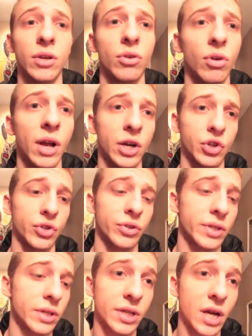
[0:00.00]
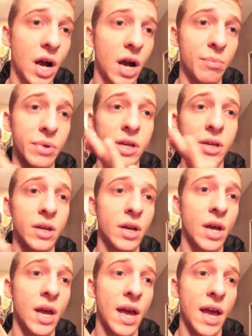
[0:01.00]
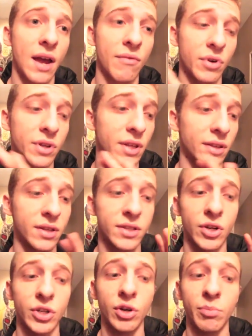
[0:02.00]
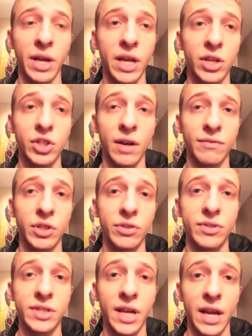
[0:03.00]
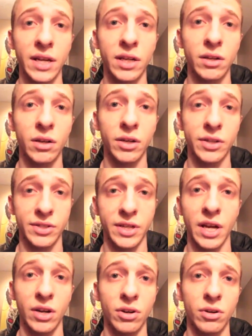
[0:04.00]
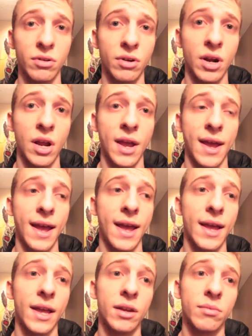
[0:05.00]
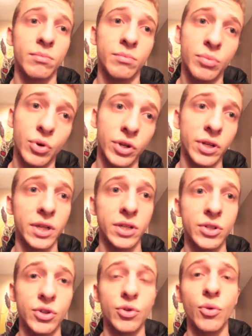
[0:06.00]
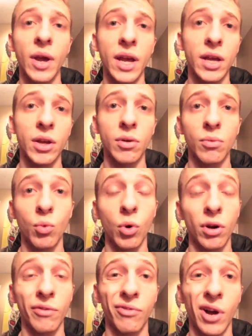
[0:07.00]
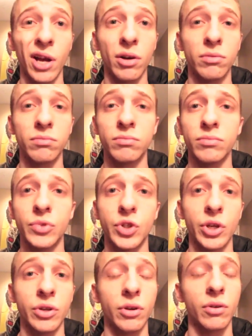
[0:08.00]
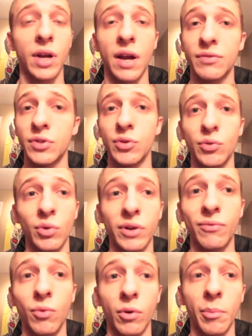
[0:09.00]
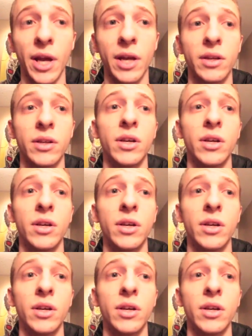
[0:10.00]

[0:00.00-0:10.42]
It'll actually copy everything that's on your page after you scan it on a scanner and put it into a Word file, so you don't have to reformat.